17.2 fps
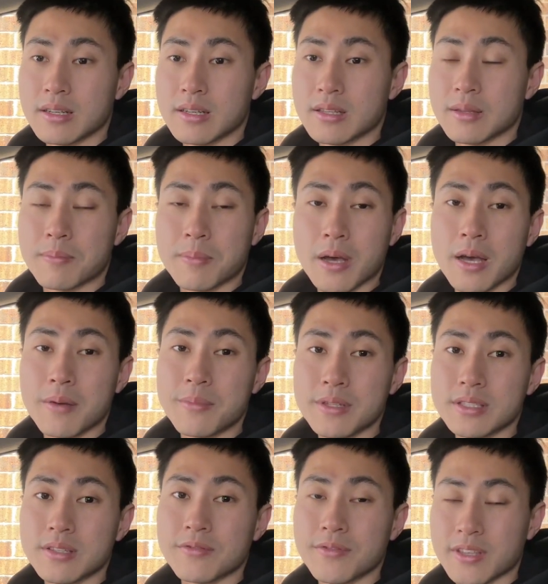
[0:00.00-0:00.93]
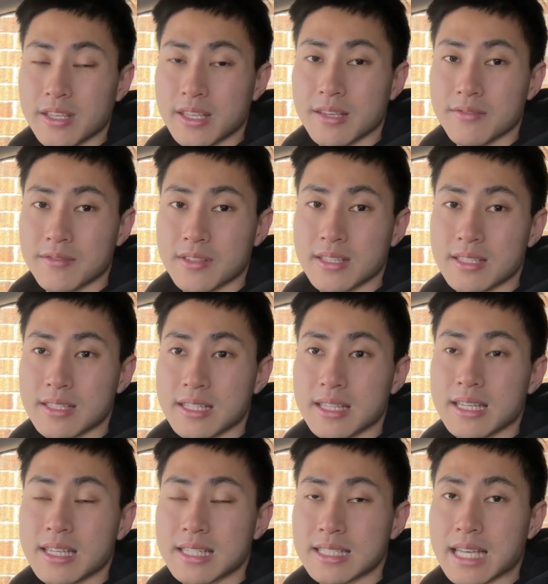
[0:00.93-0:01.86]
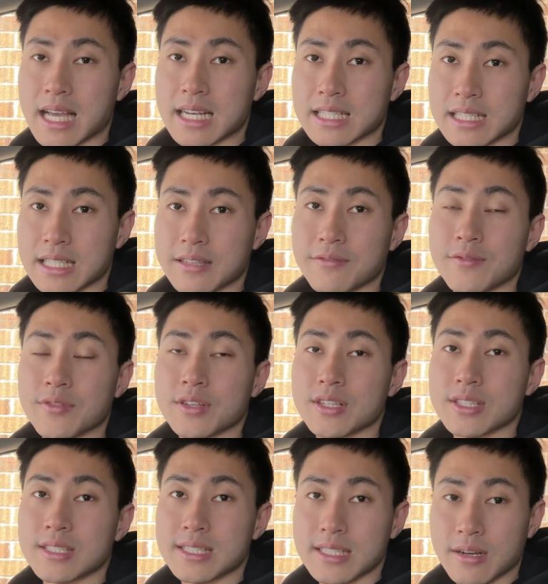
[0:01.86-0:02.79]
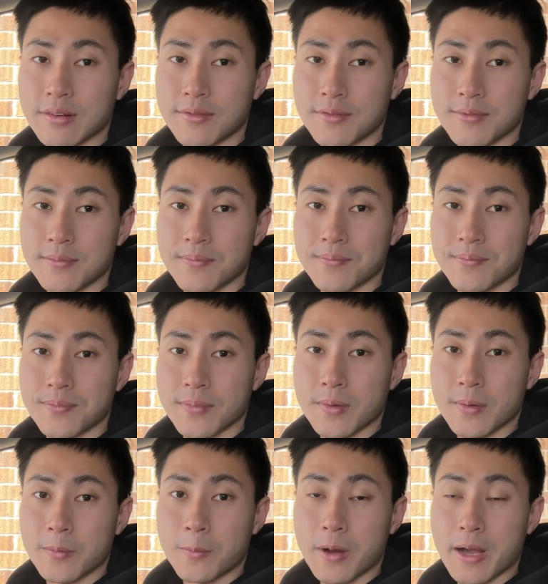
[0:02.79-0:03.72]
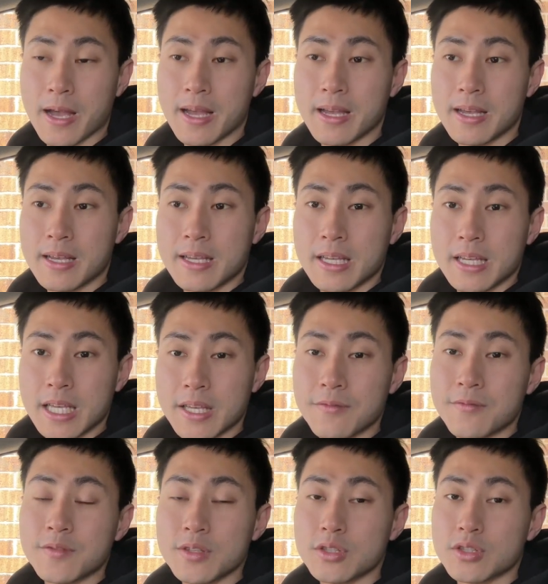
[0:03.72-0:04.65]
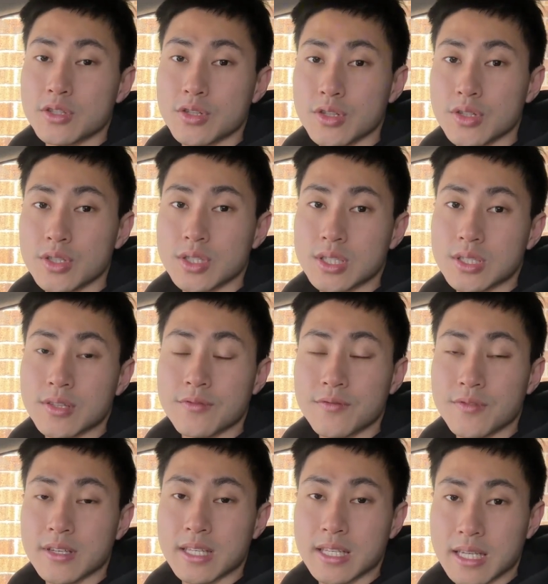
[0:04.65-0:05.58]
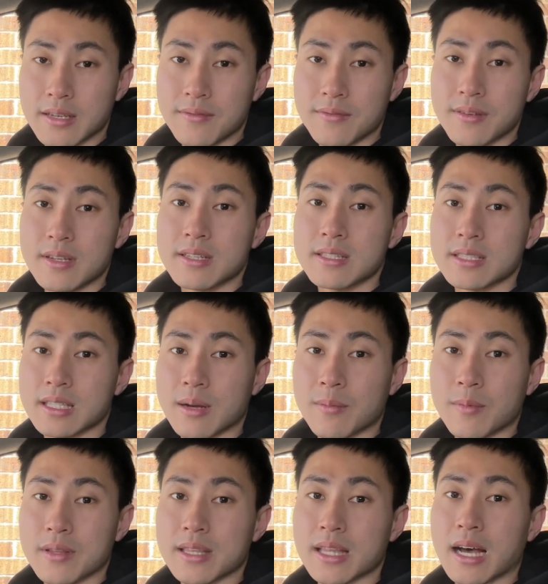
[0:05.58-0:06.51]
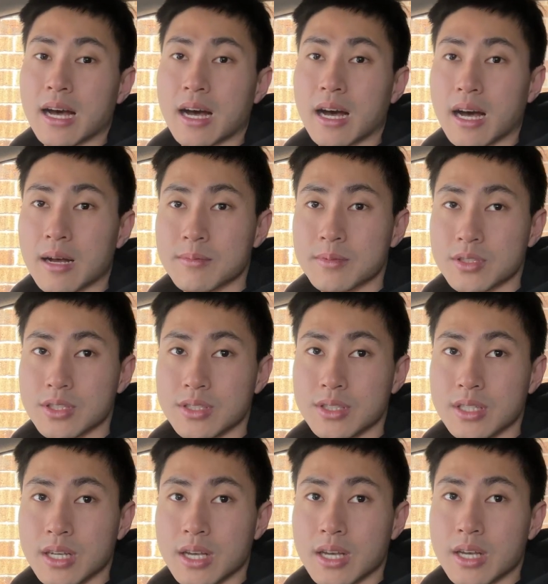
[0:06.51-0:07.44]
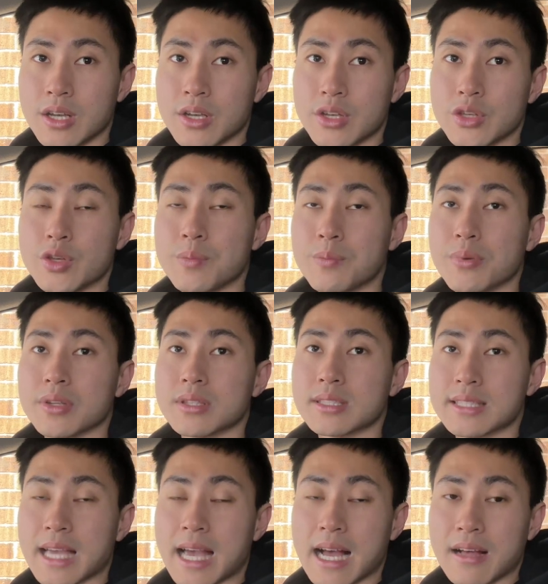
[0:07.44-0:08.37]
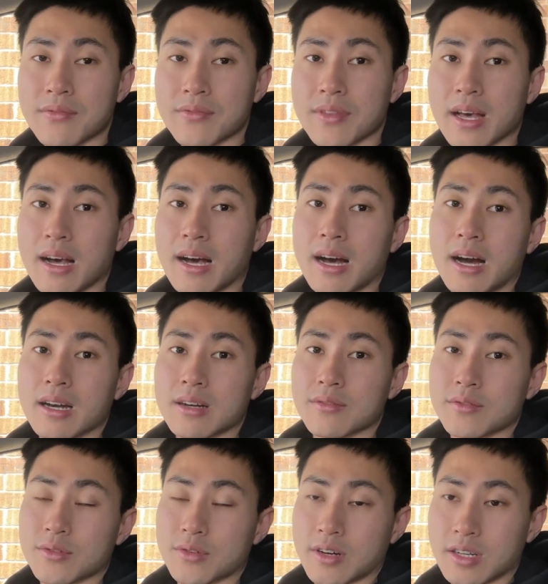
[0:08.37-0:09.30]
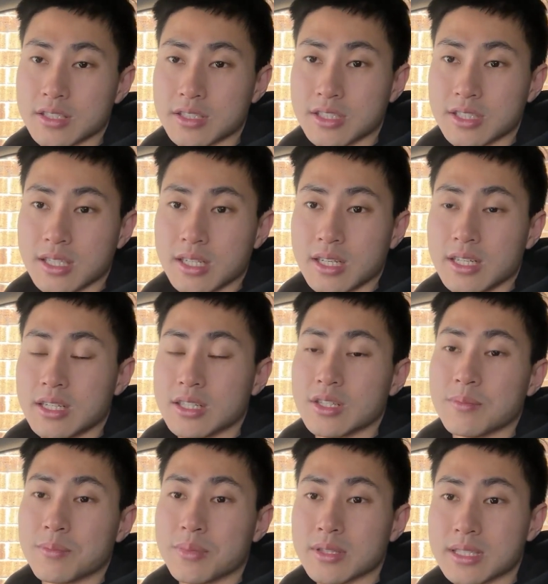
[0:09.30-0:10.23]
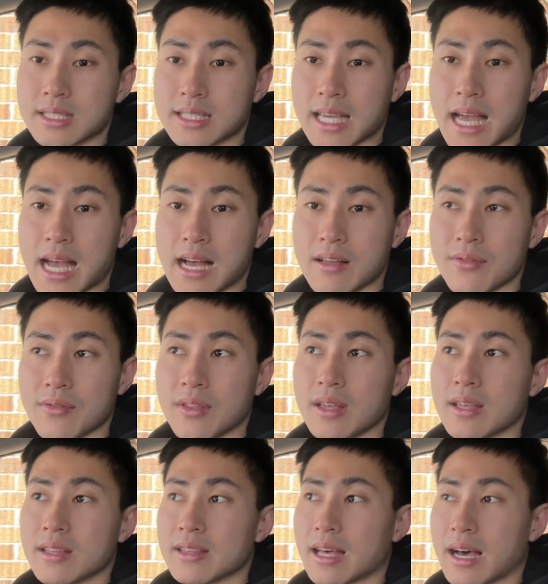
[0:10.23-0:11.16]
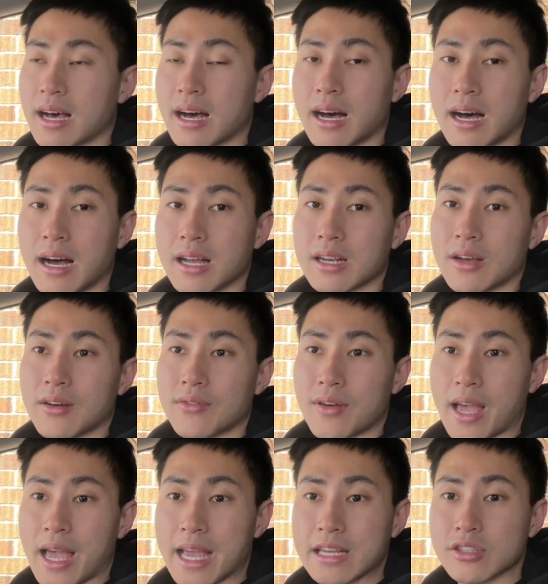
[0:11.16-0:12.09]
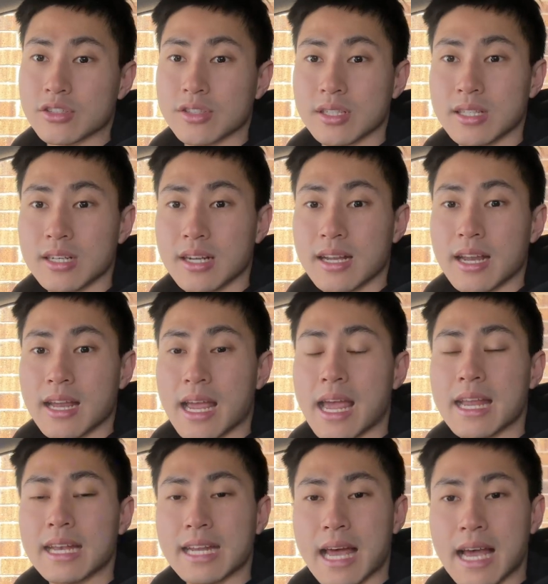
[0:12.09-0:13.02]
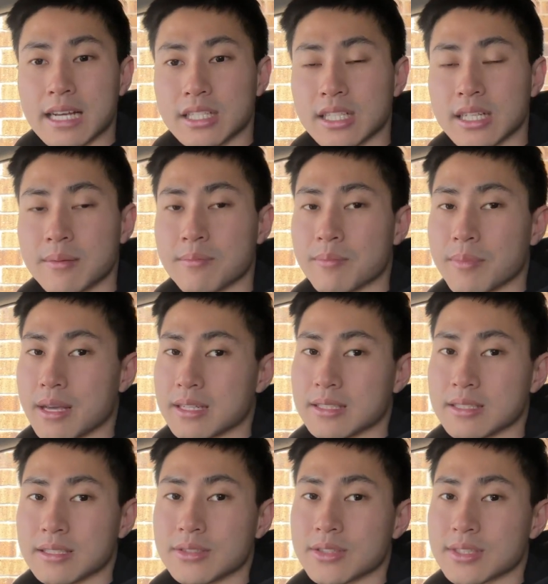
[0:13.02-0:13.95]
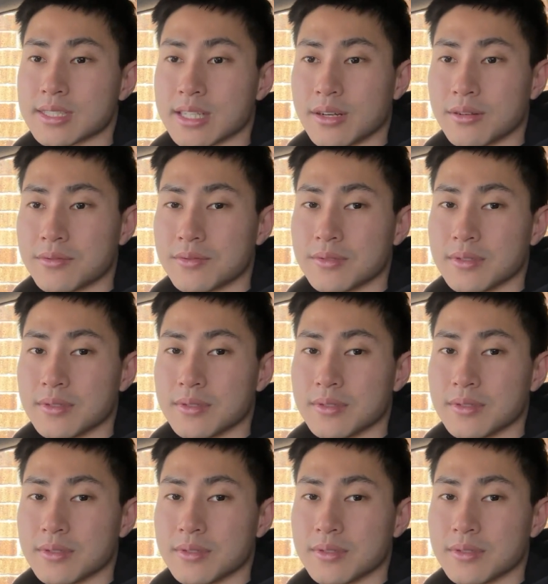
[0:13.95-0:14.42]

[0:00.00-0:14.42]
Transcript: The purpose of forgiveness is actually for yourself. Where if you choose to forgive someone that harms you, you put down that heart of grudge. You put down that heart of hatred and actually betters yourself.